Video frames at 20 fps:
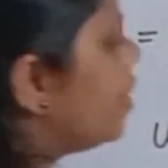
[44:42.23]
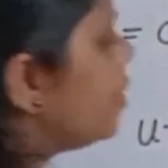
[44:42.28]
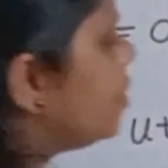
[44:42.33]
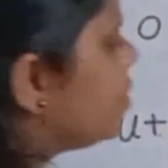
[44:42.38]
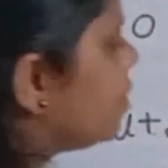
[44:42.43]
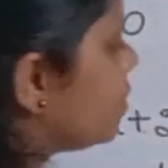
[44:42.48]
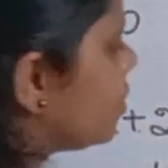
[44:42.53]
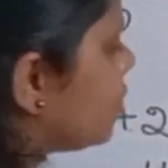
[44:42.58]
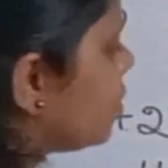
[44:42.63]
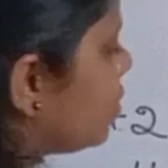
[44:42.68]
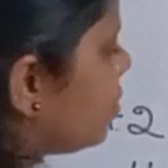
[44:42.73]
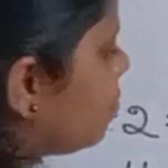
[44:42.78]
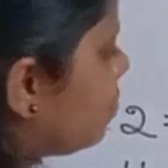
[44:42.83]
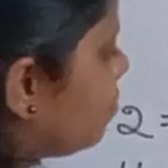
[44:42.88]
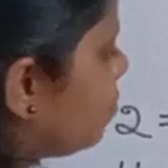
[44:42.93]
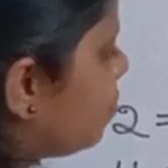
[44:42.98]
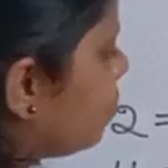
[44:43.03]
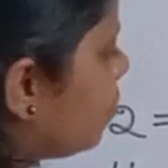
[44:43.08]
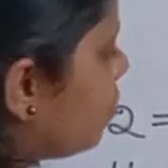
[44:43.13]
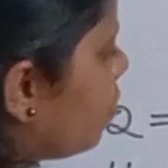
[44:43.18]
LHS.
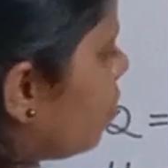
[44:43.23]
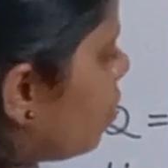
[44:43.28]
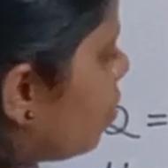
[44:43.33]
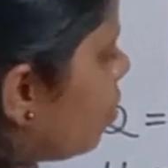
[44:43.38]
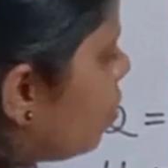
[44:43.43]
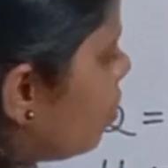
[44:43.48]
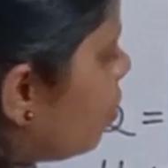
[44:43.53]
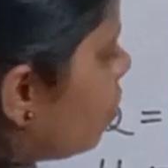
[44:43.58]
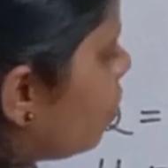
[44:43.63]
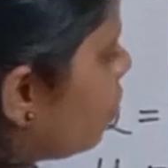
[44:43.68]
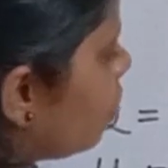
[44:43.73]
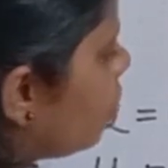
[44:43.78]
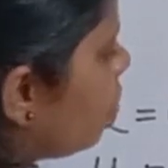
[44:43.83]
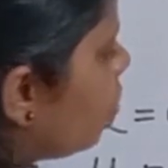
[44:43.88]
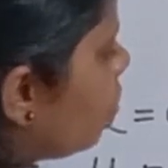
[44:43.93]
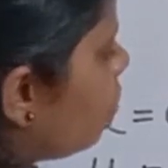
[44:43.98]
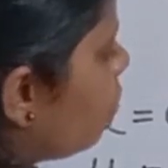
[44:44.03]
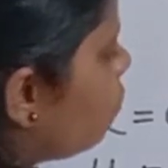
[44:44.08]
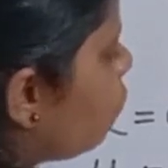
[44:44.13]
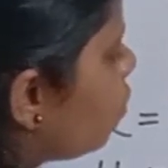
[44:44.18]

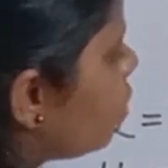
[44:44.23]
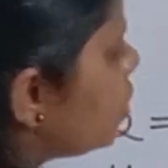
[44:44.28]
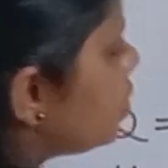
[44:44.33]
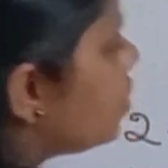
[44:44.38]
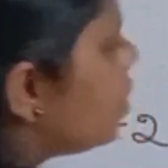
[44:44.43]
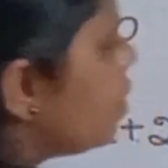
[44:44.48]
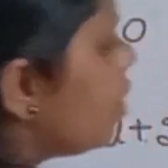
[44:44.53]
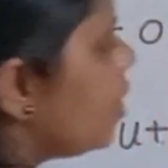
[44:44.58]
What is the